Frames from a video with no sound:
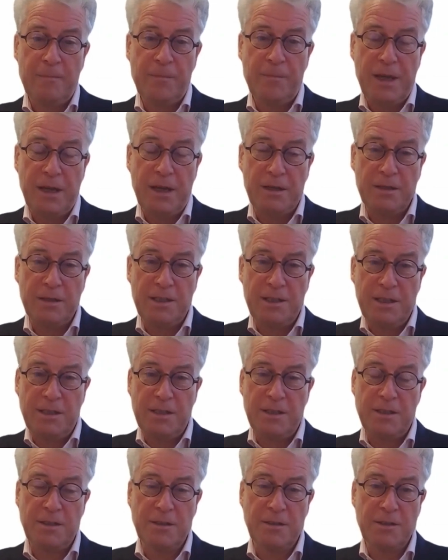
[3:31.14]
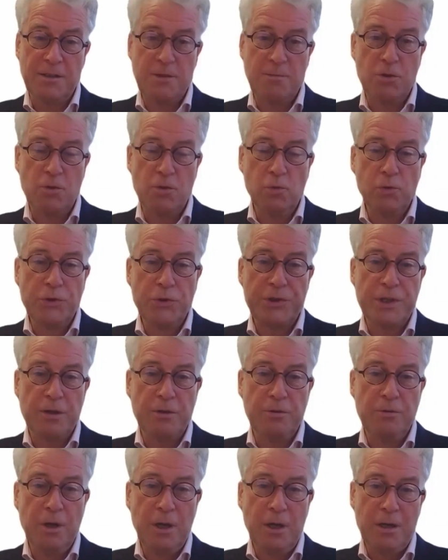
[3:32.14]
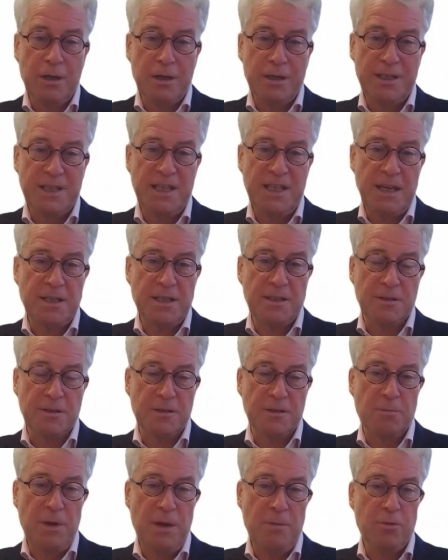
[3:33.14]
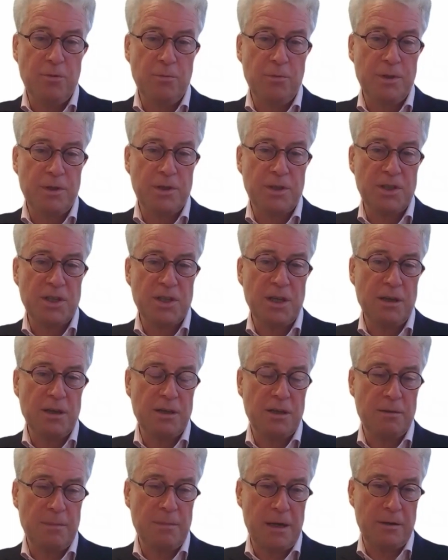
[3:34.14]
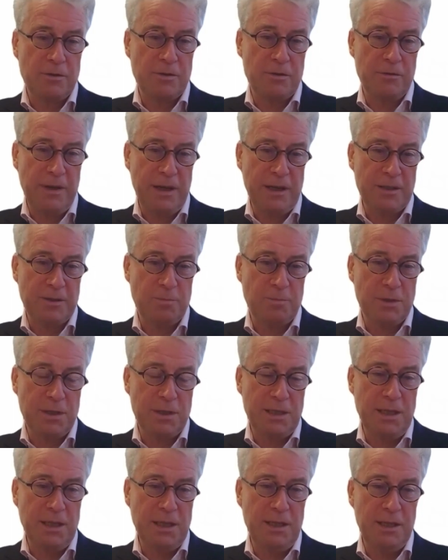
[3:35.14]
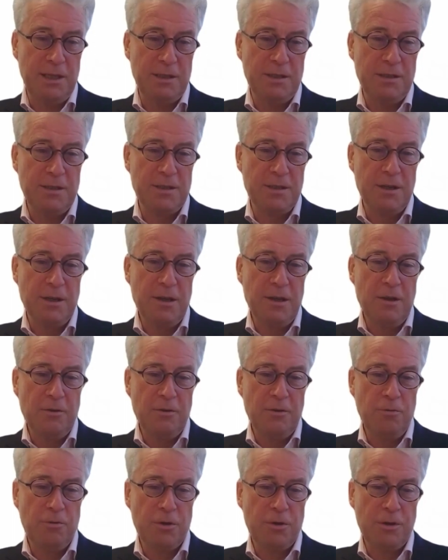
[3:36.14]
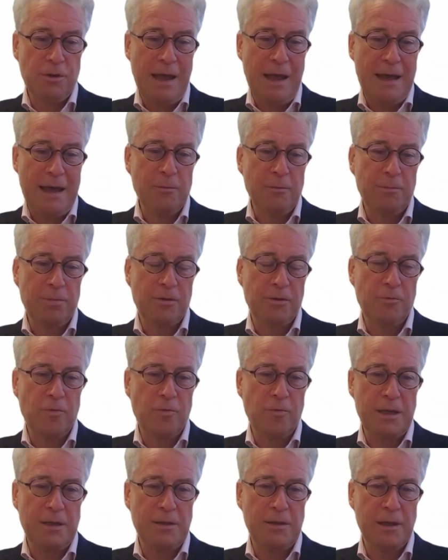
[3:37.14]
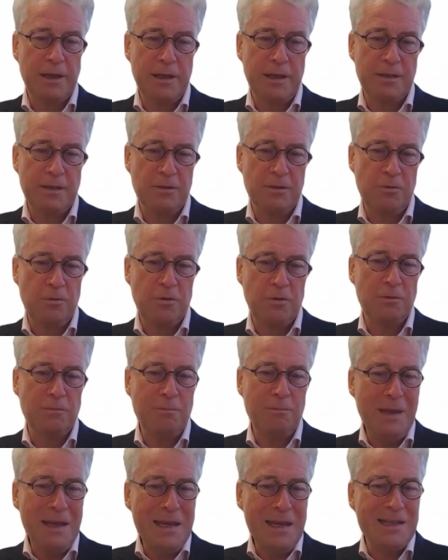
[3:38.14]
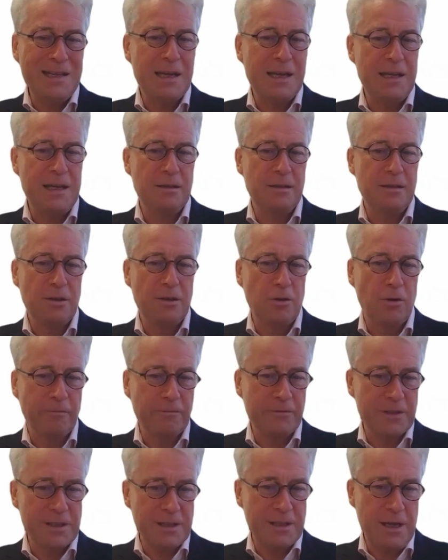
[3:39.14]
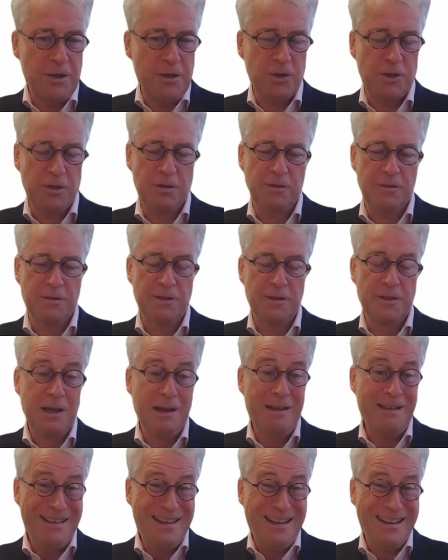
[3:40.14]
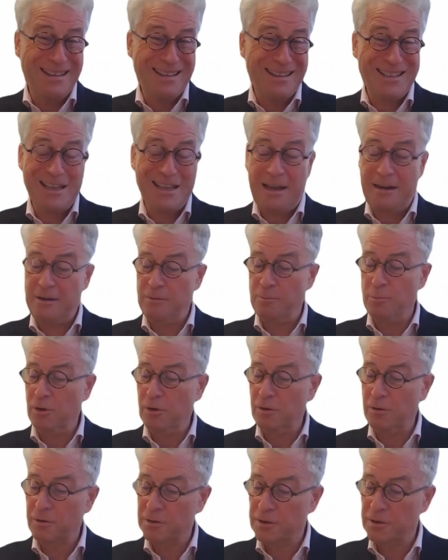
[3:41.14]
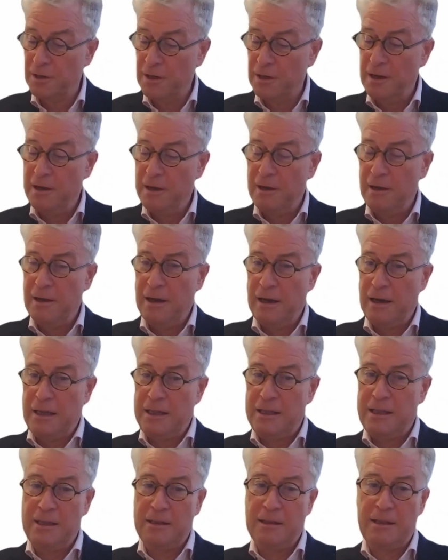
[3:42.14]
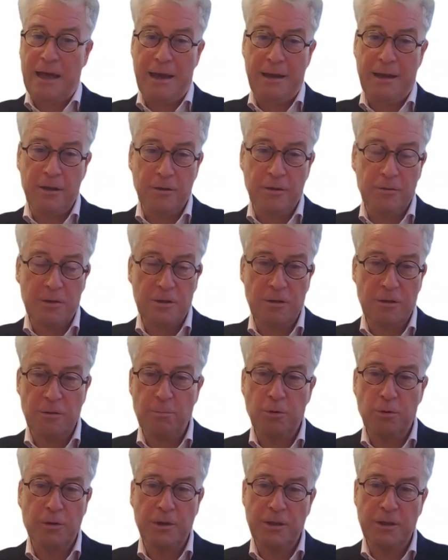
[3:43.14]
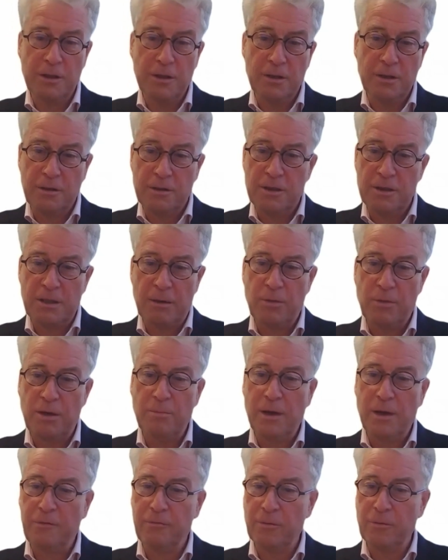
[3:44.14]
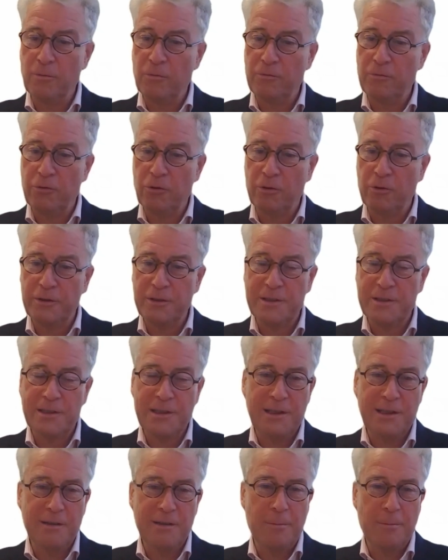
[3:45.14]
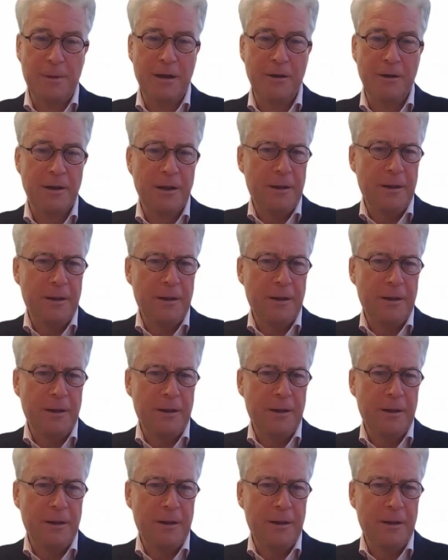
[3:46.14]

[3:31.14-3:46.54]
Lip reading: and citizens, but also assessors, people with a certain amount of expertise who can help the regulator, who can mediate the conversations in a sandbox. And I think that goes to the point that somebody made from the floor, Justina, about,